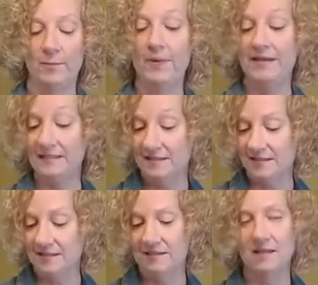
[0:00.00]

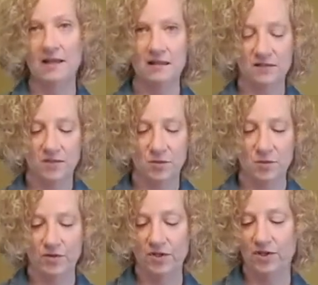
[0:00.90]
buttons. That's
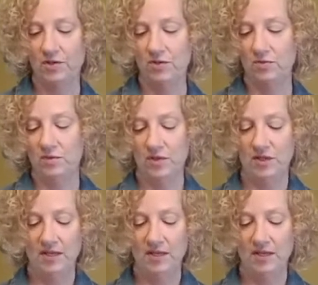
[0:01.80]
super cute.